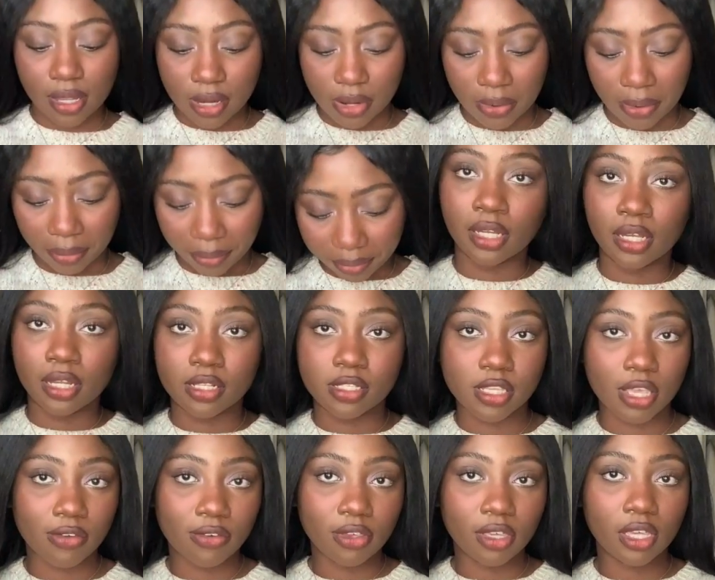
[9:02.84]
Anyway, it's
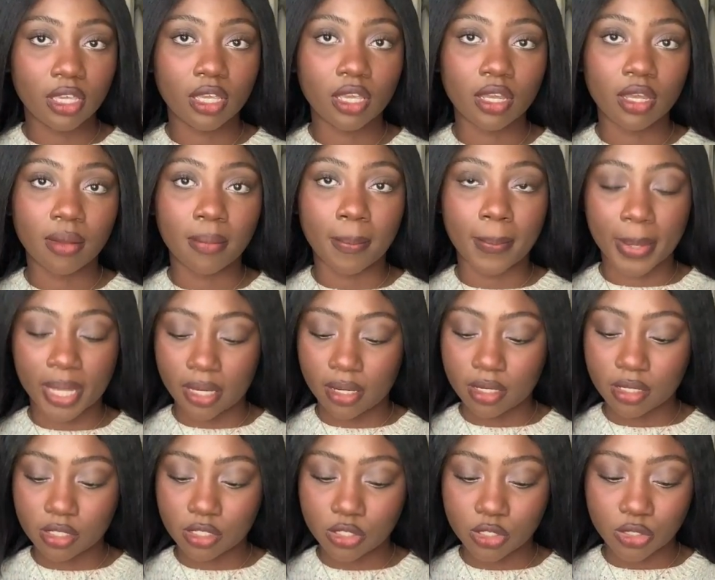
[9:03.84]
giving
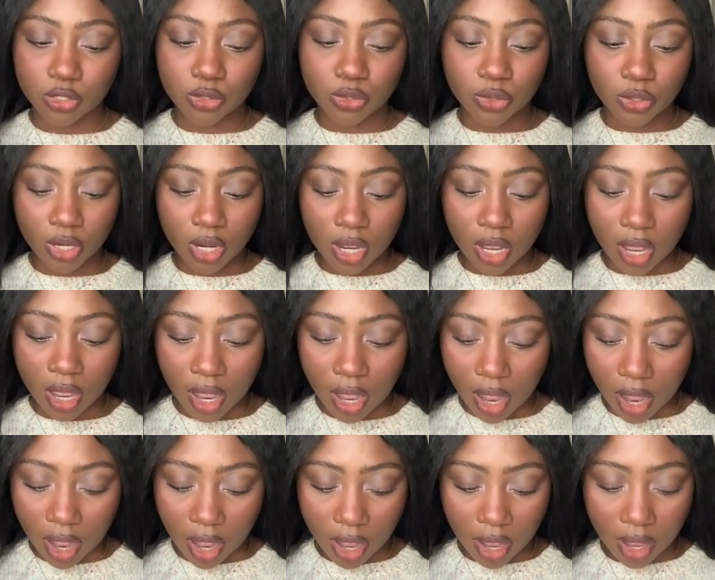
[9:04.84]
bathing suit.
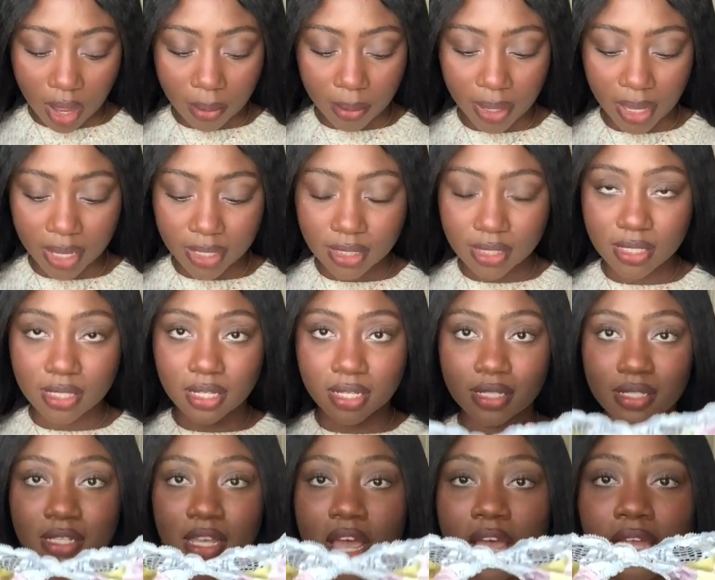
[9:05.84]
Um it has these
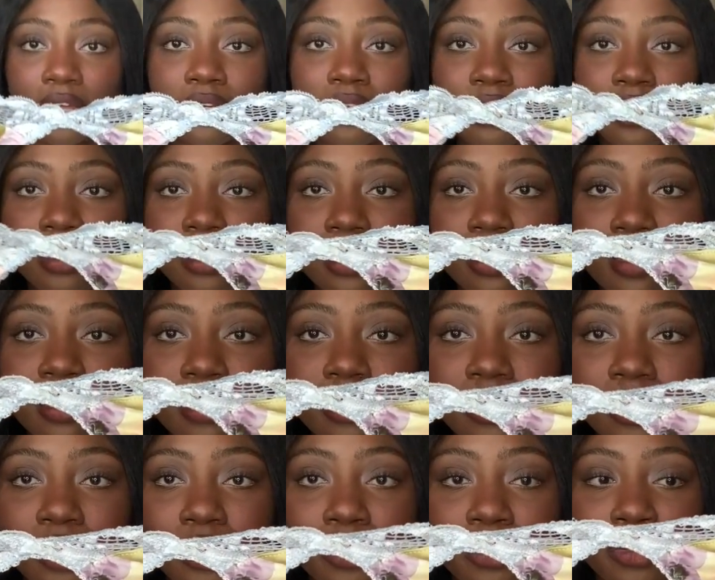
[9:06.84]
like tiny
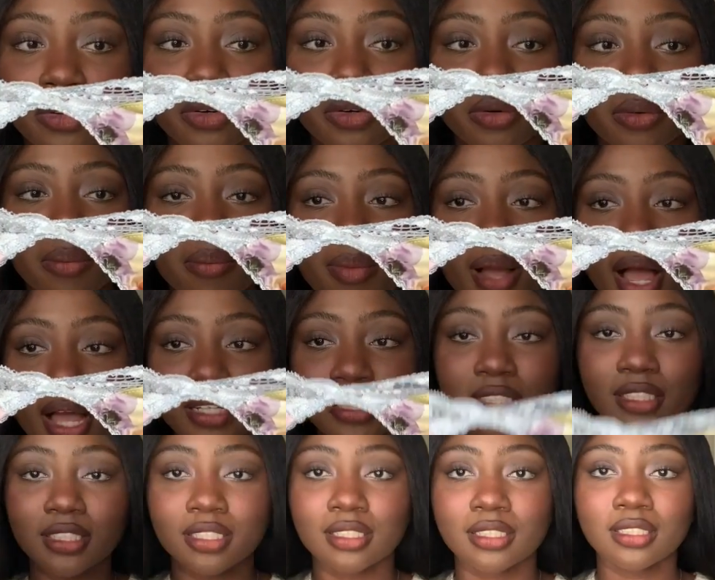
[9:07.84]
little
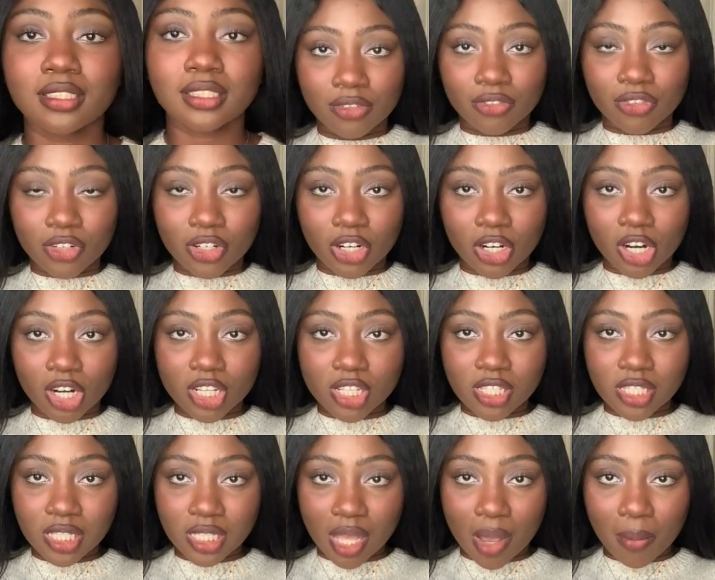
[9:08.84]
patches for
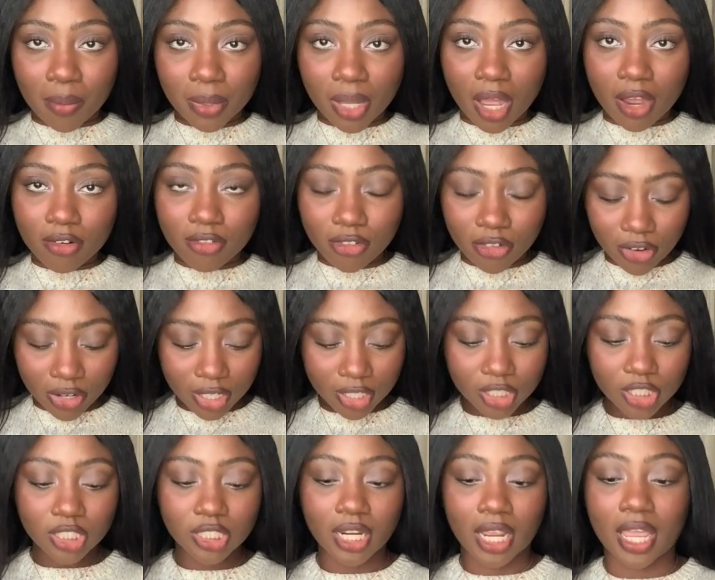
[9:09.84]
some
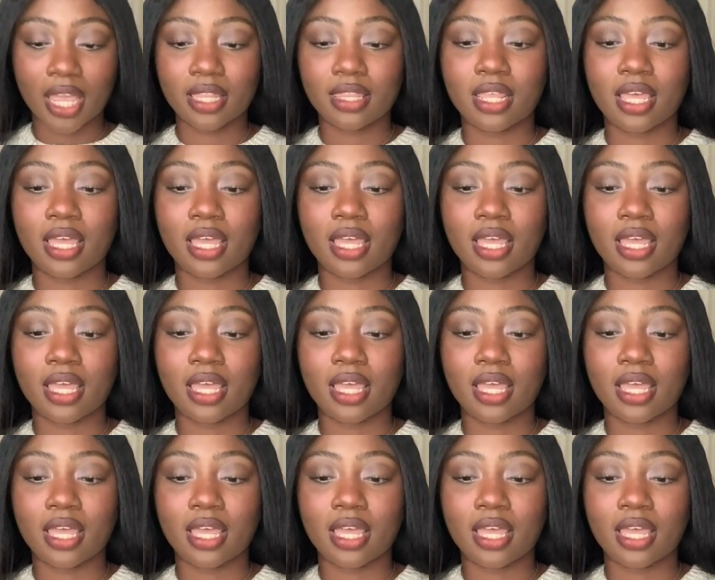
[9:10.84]
coverage, and